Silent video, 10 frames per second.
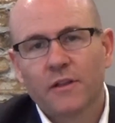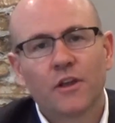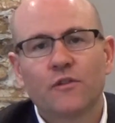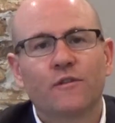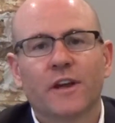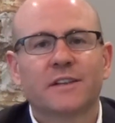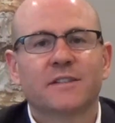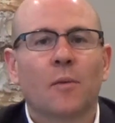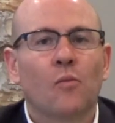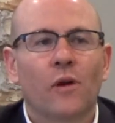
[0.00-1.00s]
that you fix
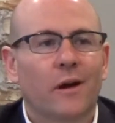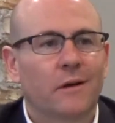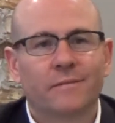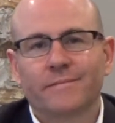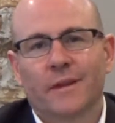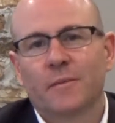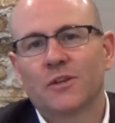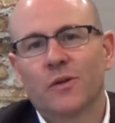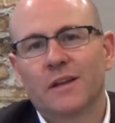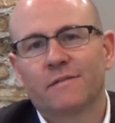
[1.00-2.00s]
somewhere
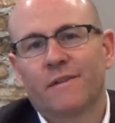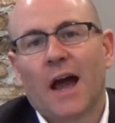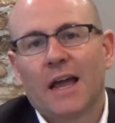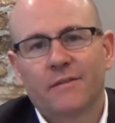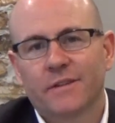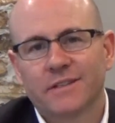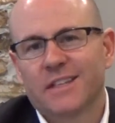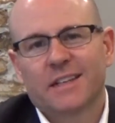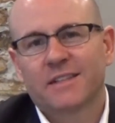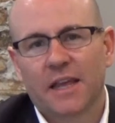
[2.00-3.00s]
between 5 and
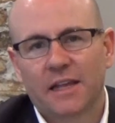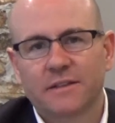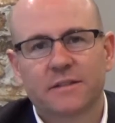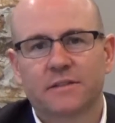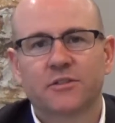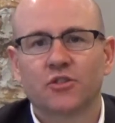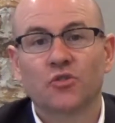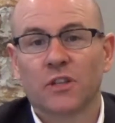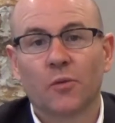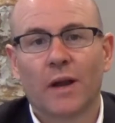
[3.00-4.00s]
6 things is
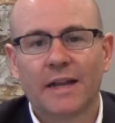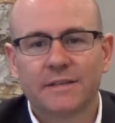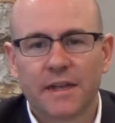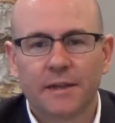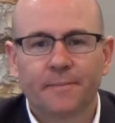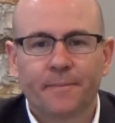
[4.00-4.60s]
usually what I see.